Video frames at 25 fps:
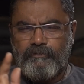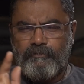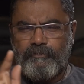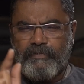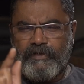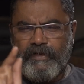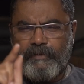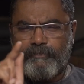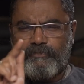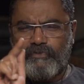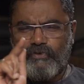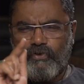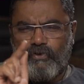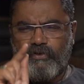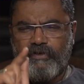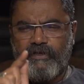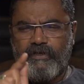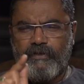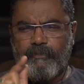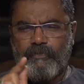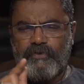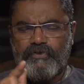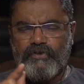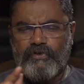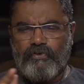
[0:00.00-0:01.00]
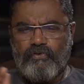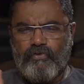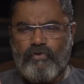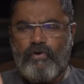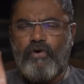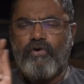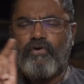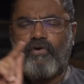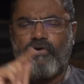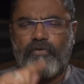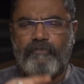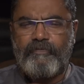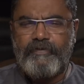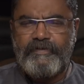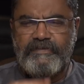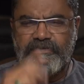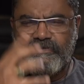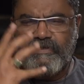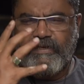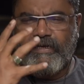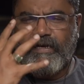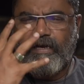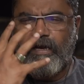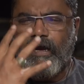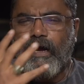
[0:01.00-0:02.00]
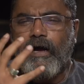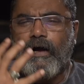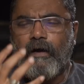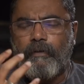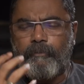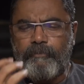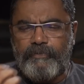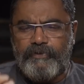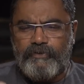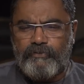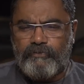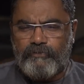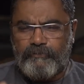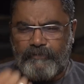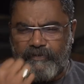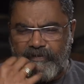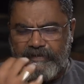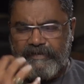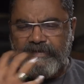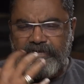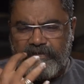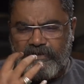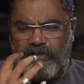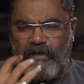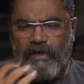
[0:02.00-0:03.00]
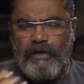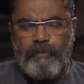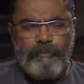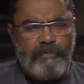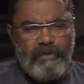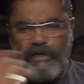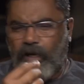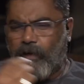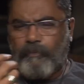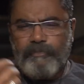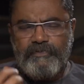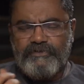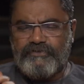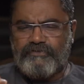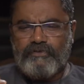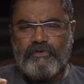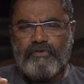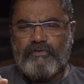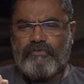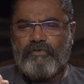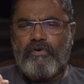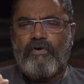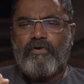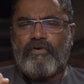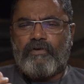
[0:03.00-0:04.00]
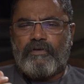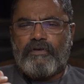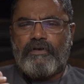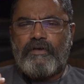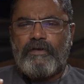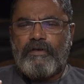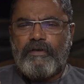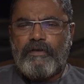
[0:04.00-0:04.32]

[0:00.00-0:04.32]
But I'm talking about the wrong of it. It's like carb, you know. We eat carb. Carb is not wrong.